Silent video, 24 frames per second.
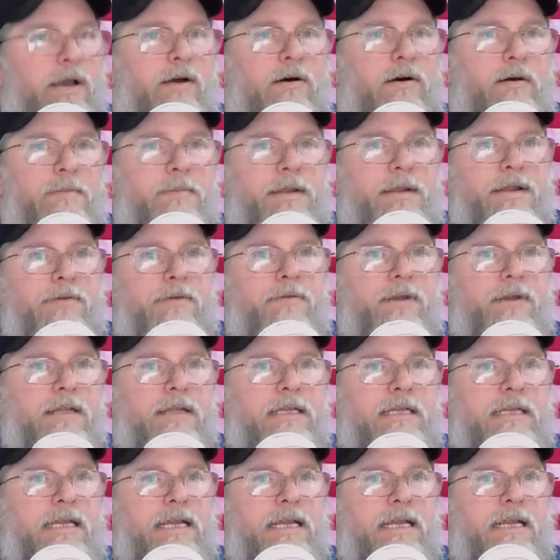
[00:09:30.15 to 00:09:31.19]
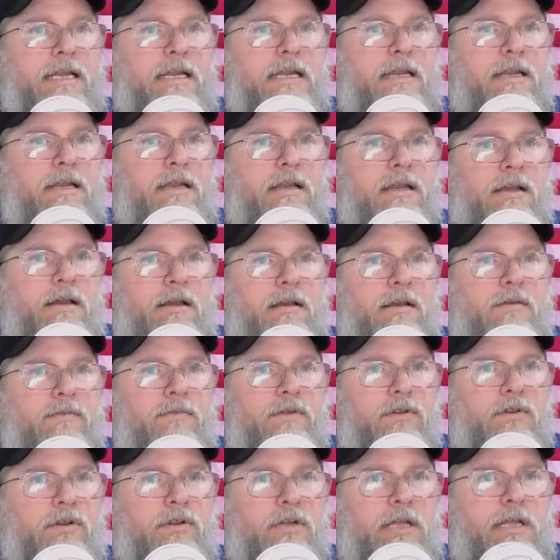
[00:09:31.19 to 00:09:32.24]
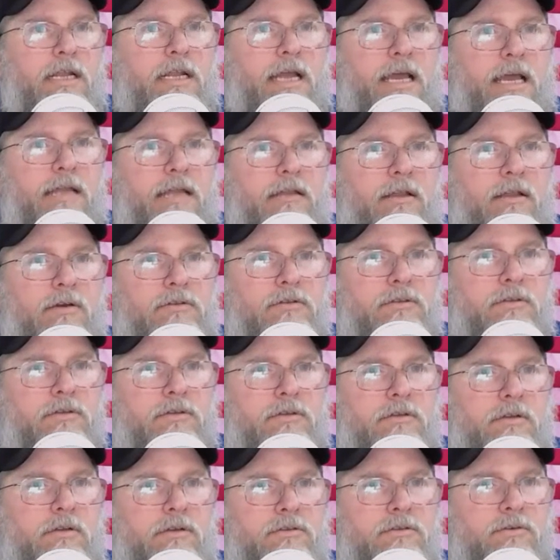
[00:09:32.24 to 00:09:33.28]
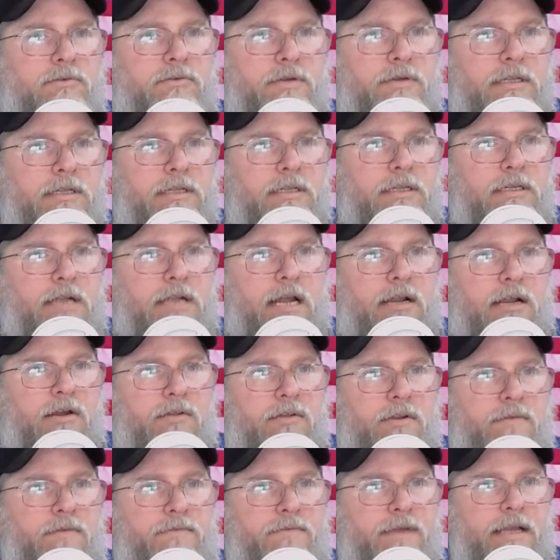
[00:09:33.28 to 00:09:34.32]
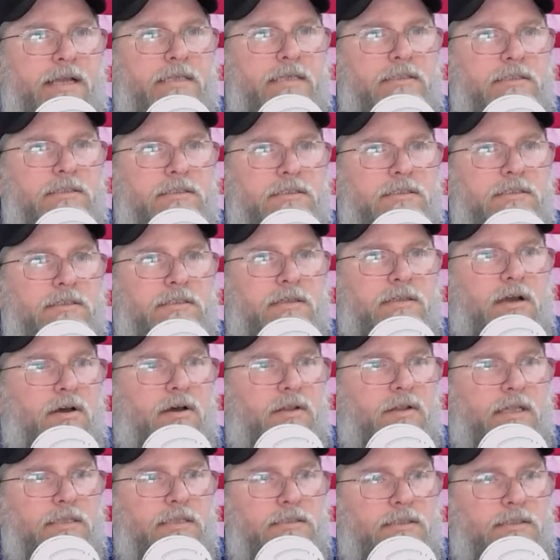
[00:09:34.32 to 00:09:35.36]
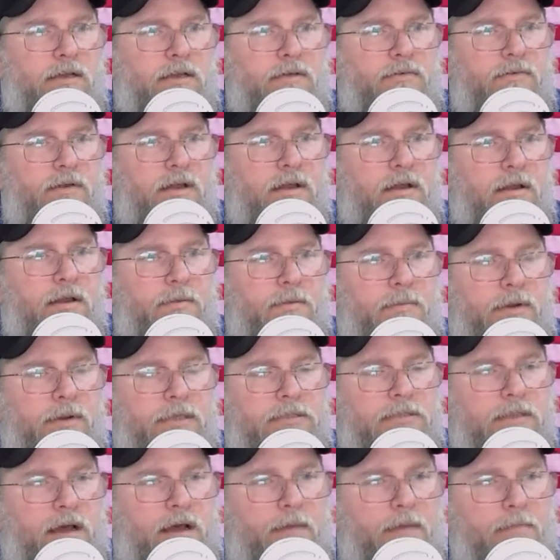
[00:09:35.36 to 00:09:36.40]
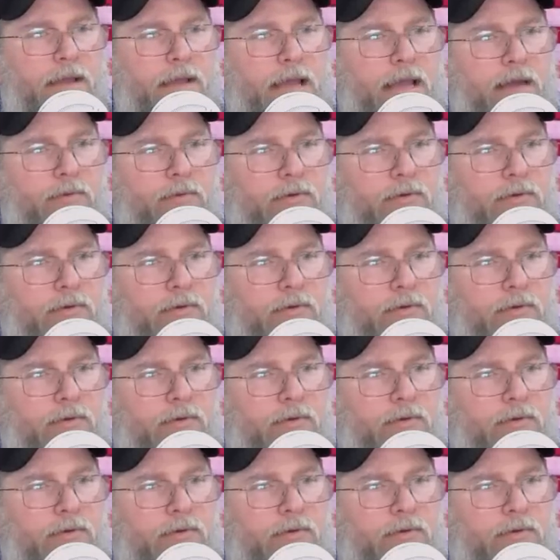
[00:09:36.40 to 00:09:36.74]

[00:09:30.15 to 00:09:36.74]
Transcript: I mean, it really did. You look at that; those are really good. And I know they're vases and all that stuff, but it's not bad.